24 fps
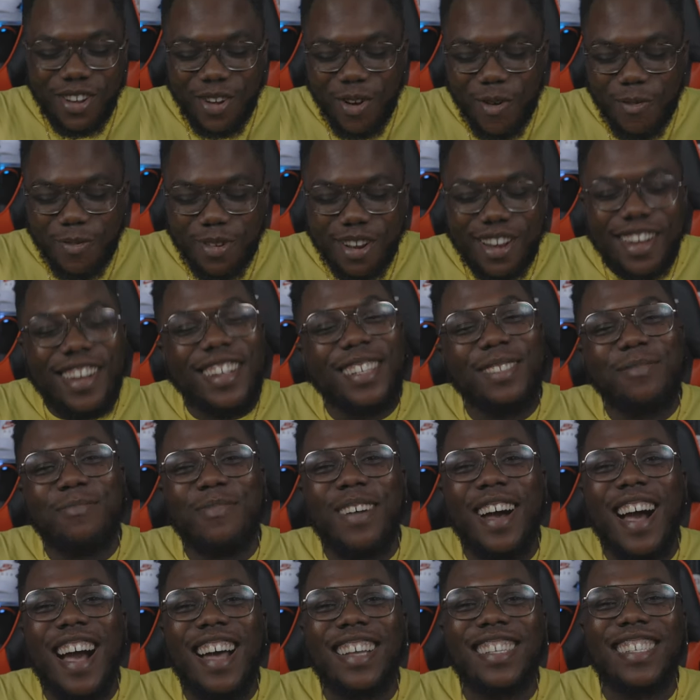to opening this
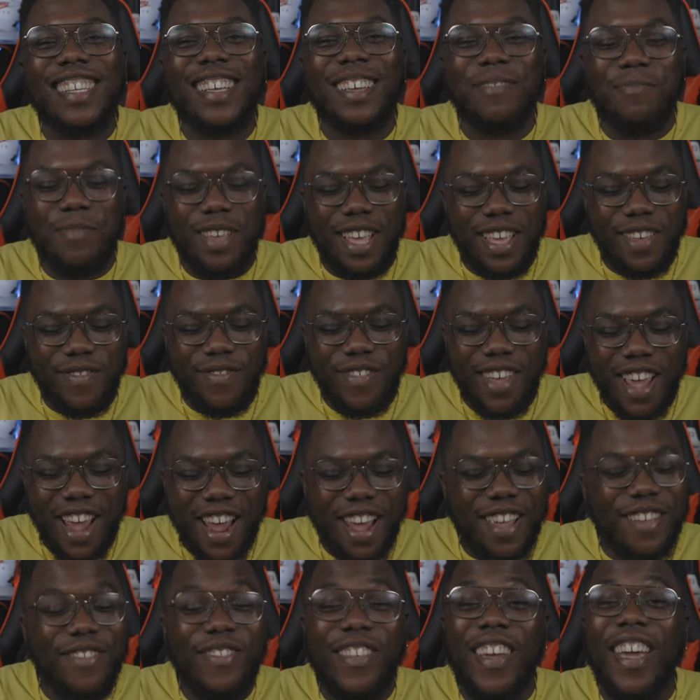box and being
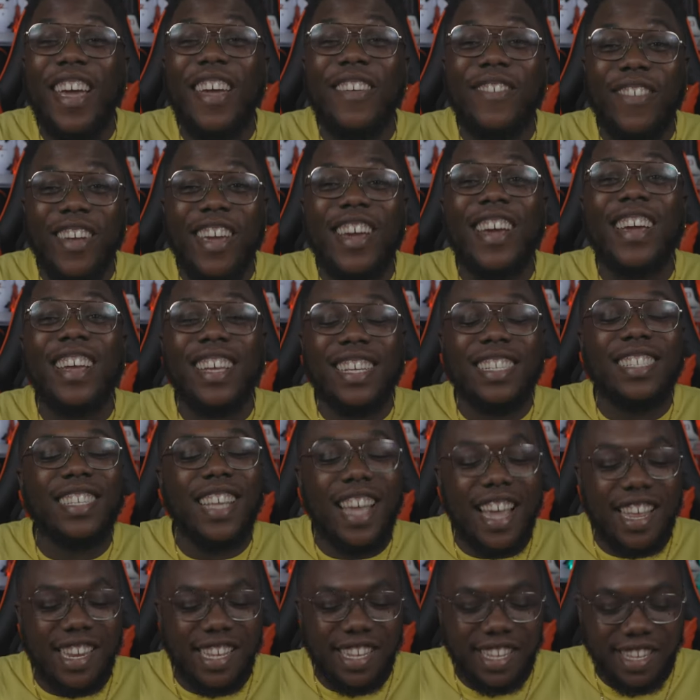very, very, very
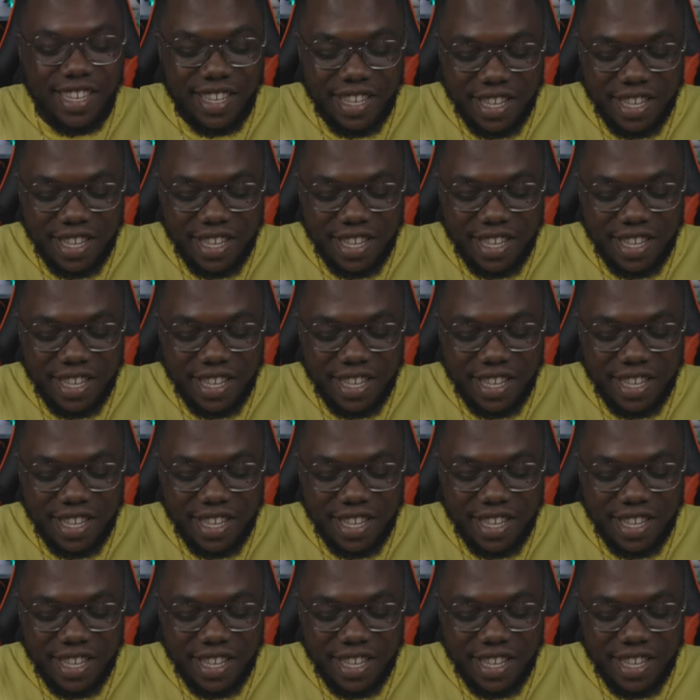excited.